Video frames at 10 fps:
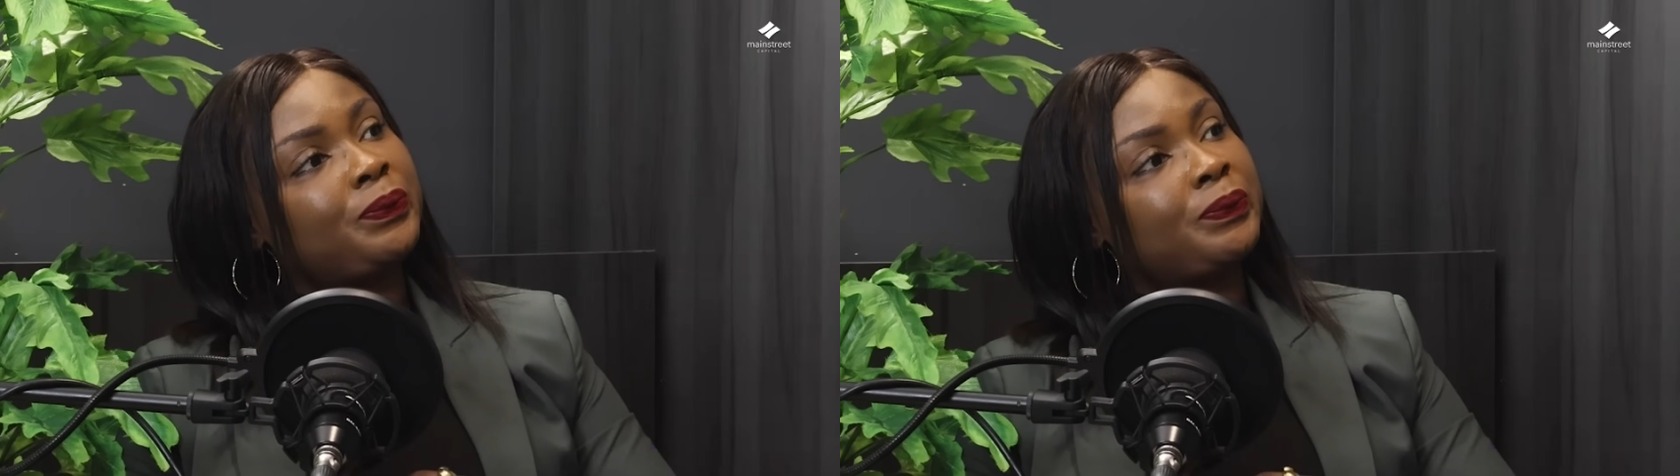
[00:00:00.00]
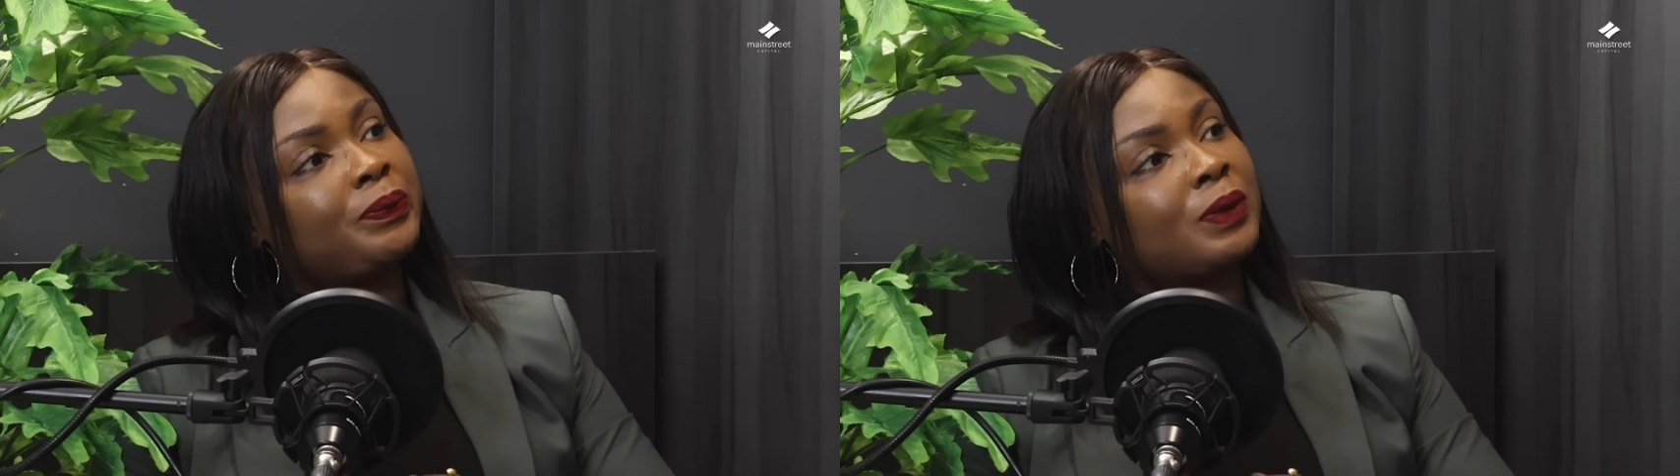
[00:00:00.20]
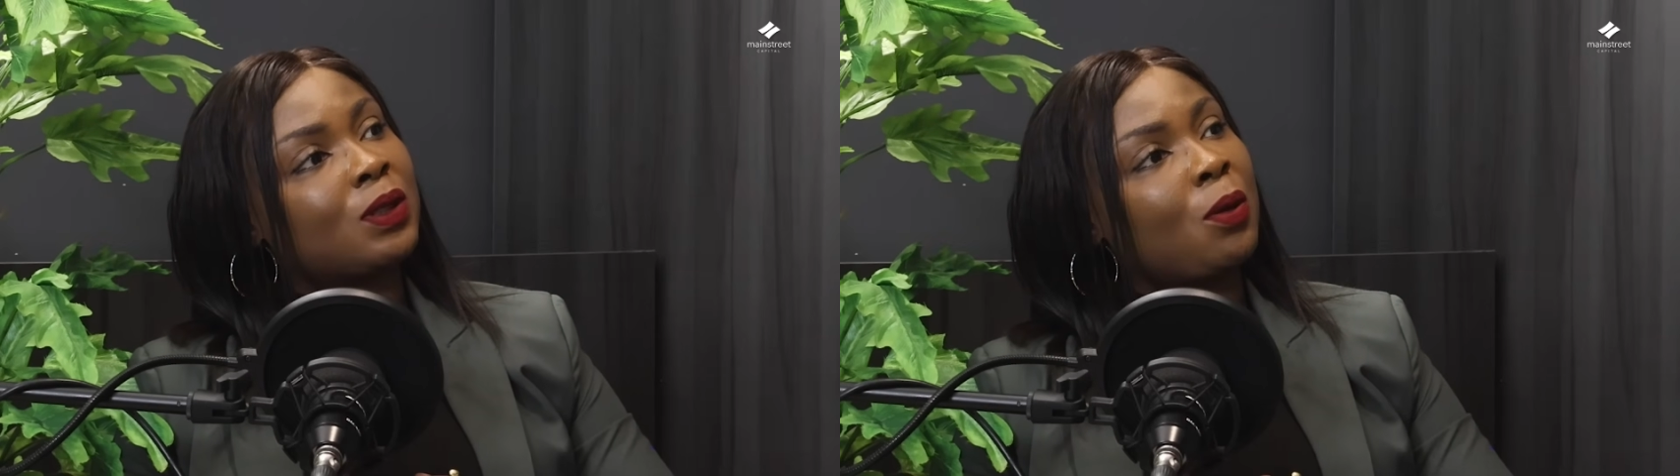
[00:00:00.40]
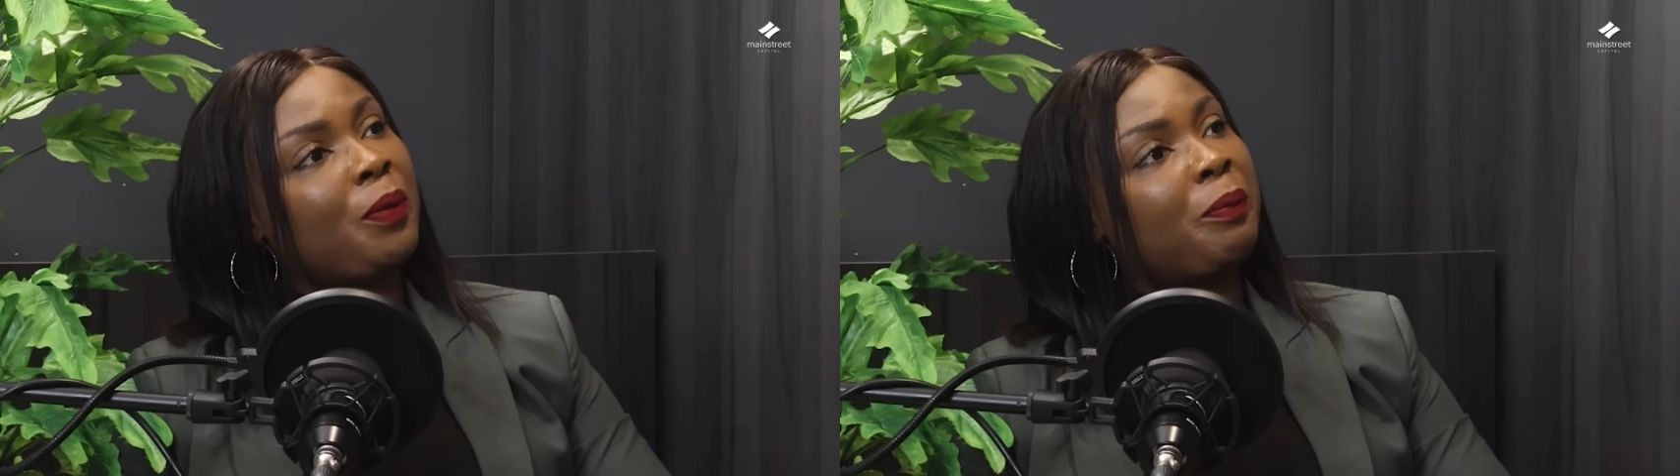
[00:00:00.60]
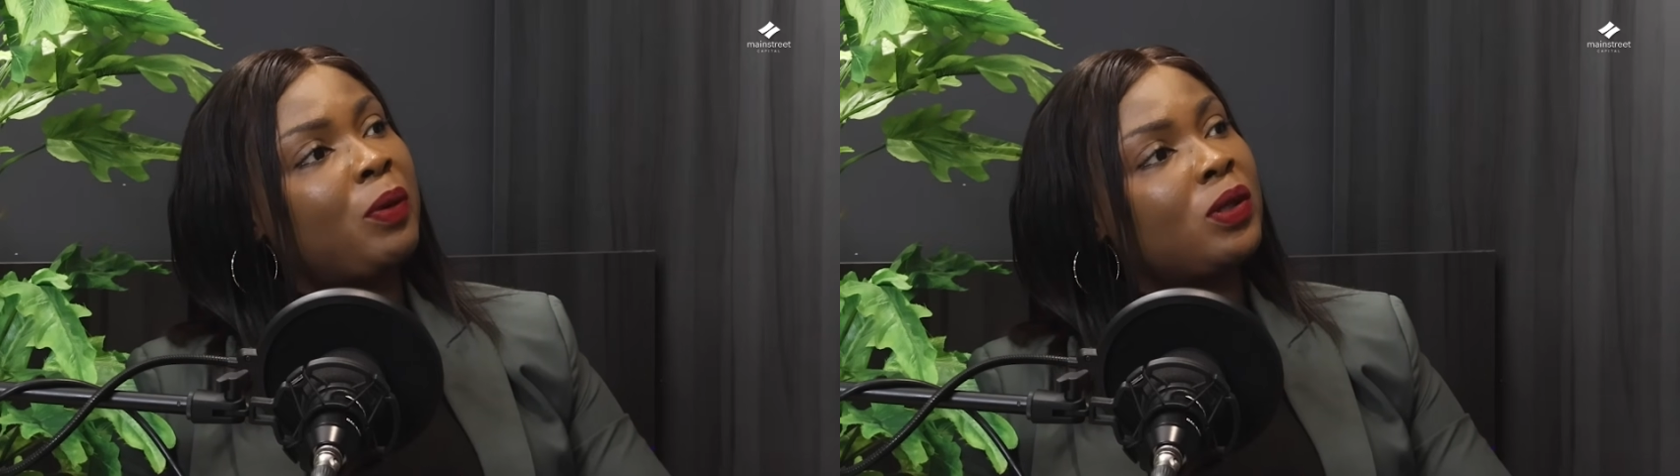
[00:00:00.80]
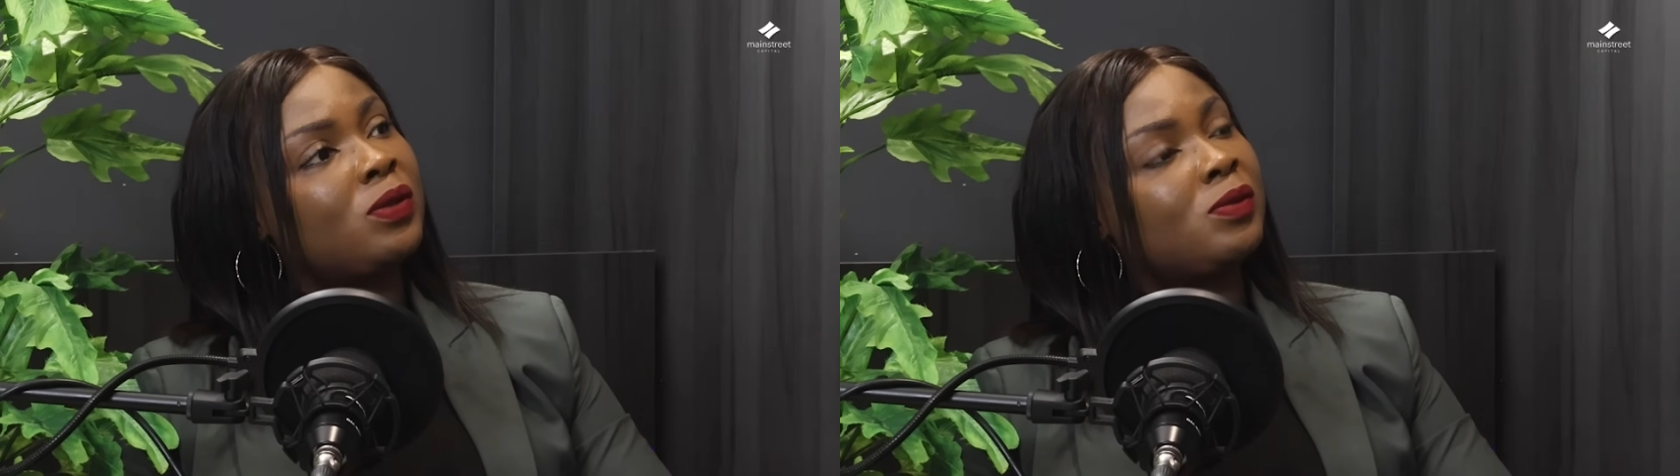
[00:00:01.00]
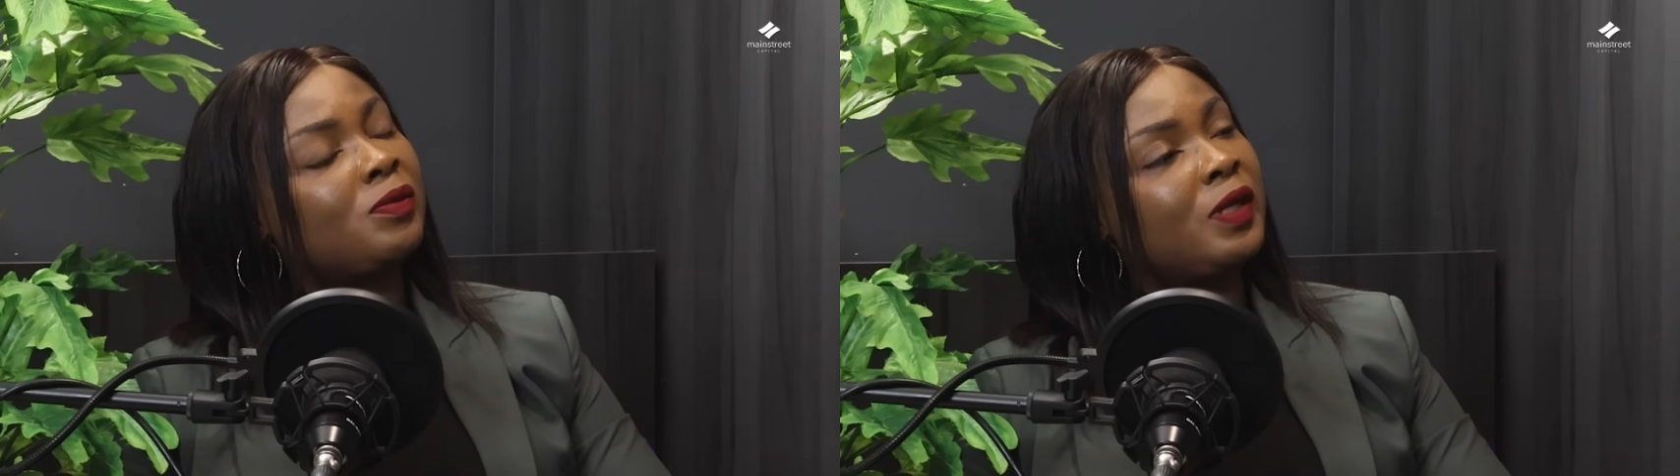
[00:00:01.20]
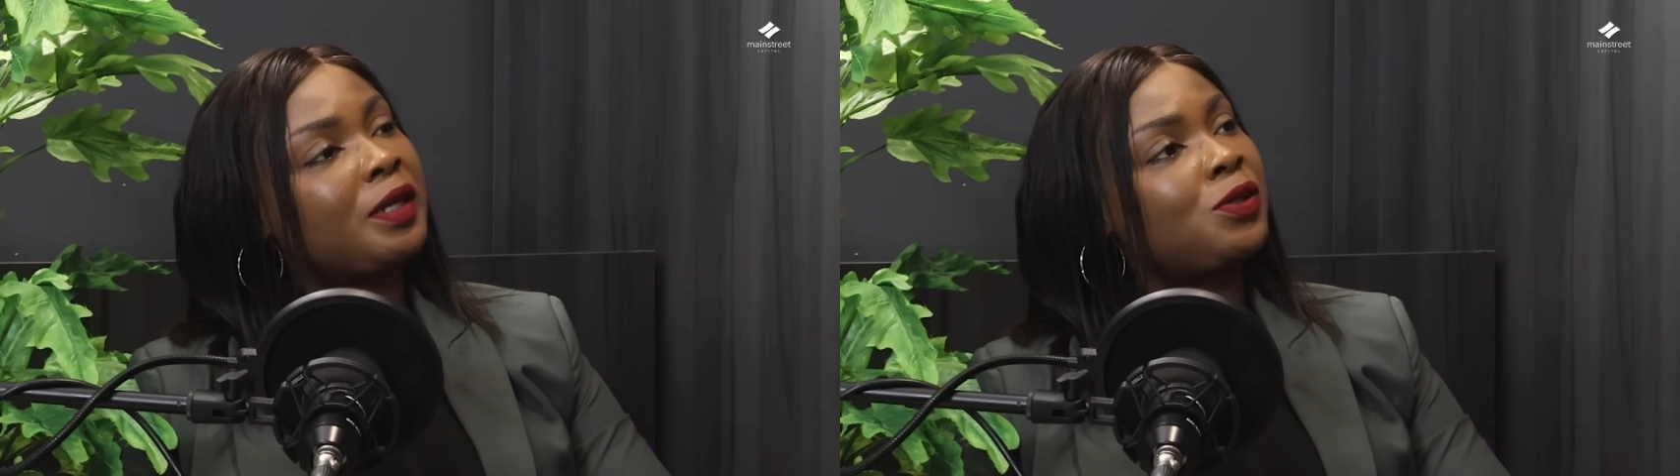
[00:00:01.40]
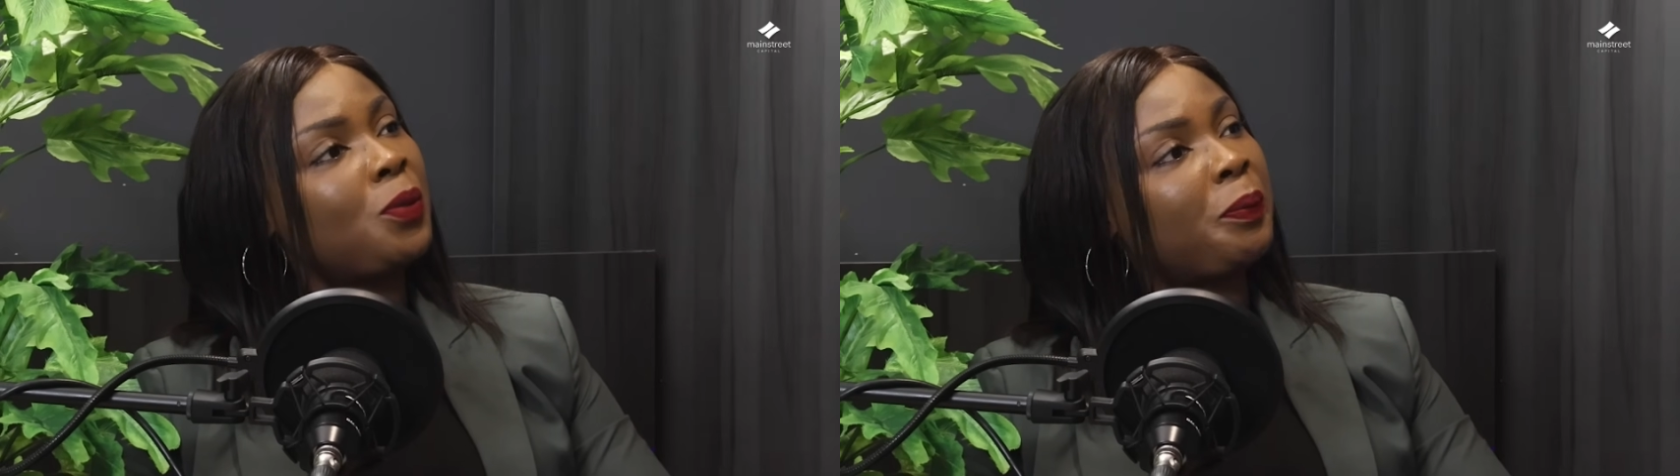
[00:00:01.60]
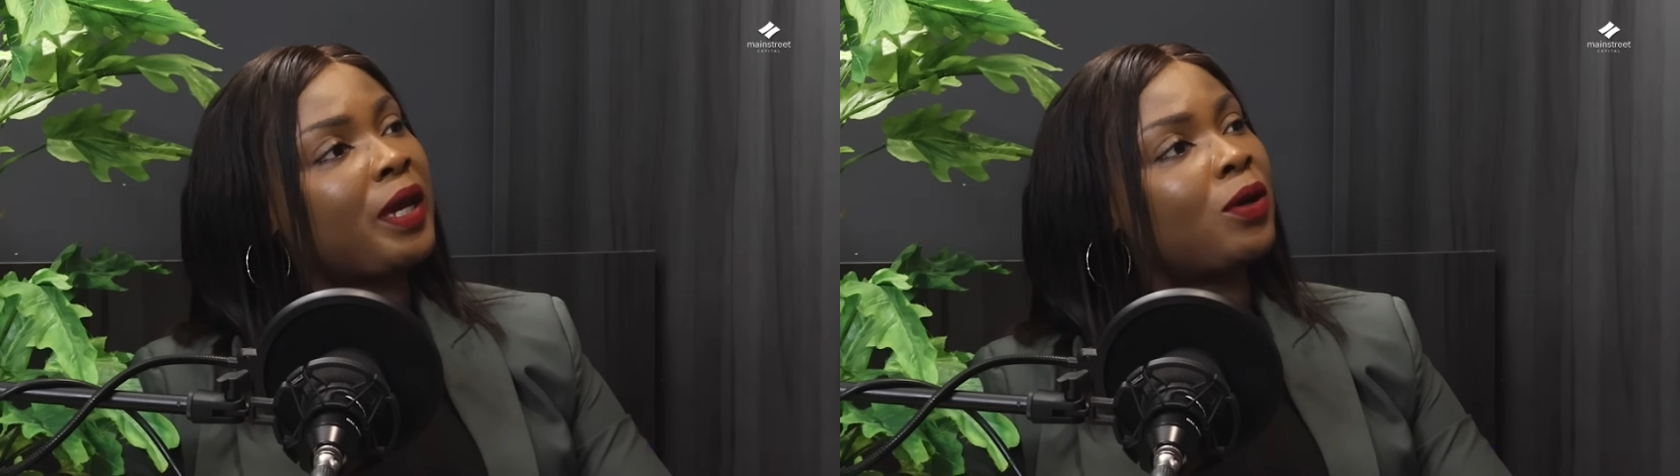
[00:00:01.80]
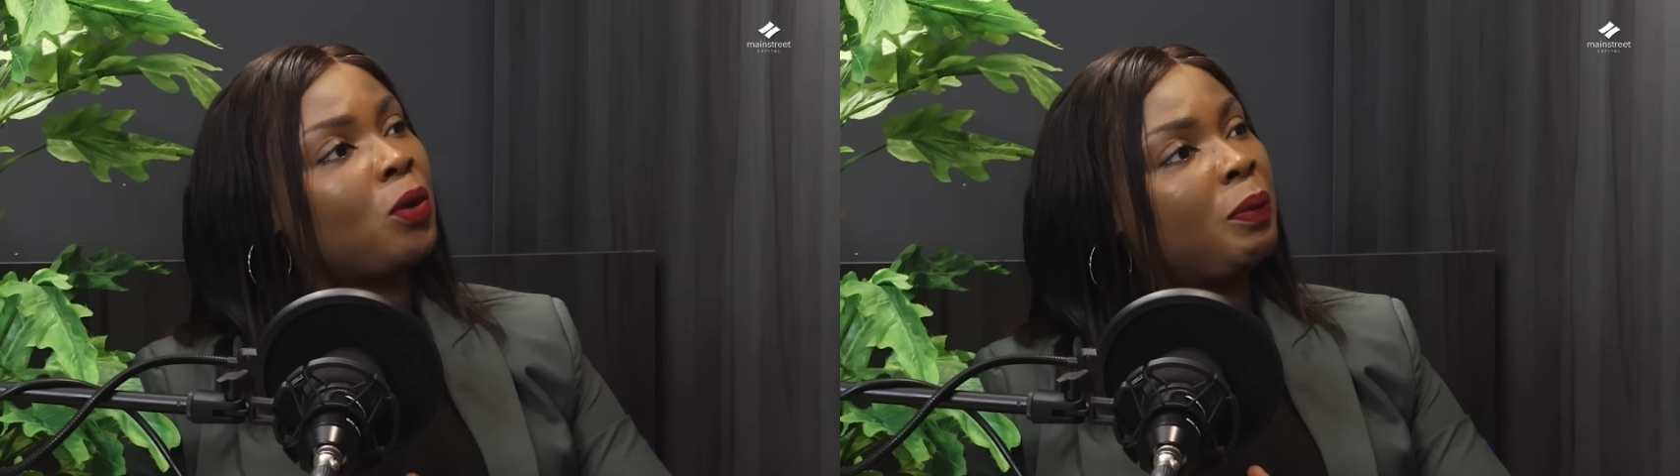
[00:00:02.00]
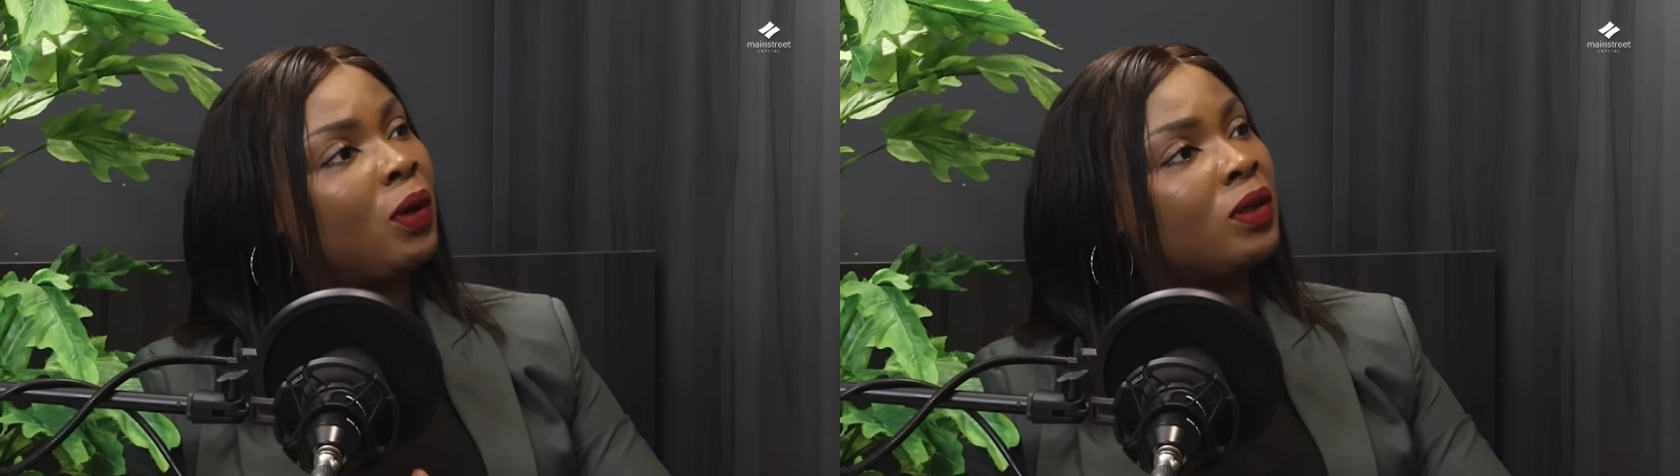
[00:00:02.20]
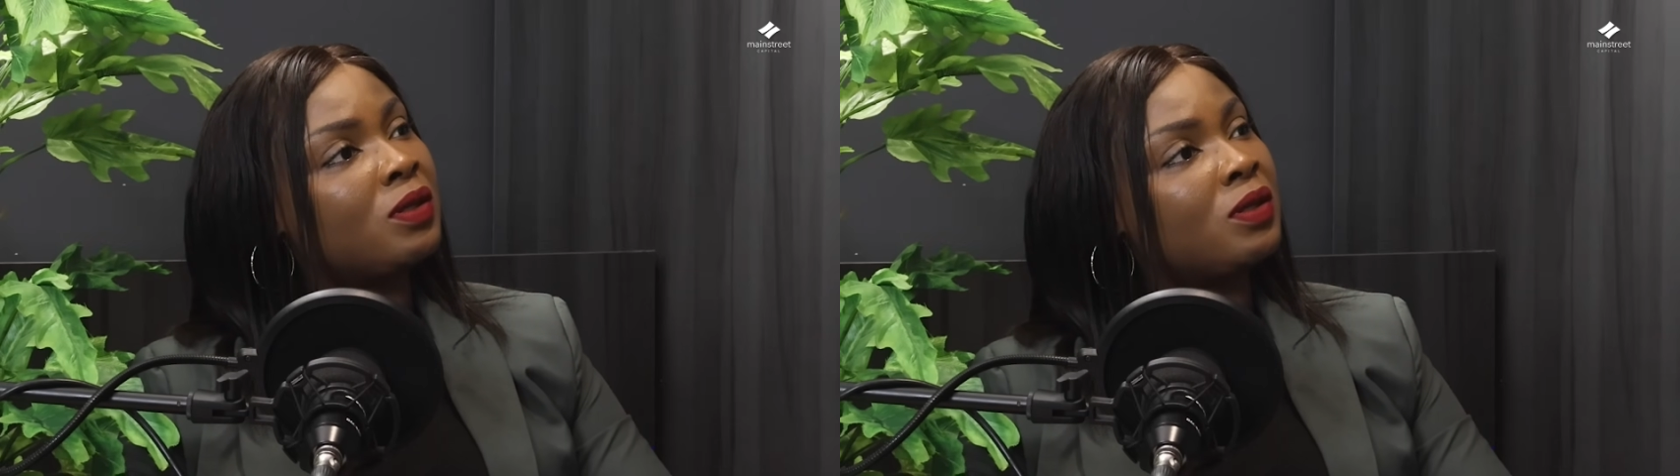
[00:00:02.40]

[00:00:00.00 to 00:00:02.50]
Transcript: Corporate bond, they do pay coupons,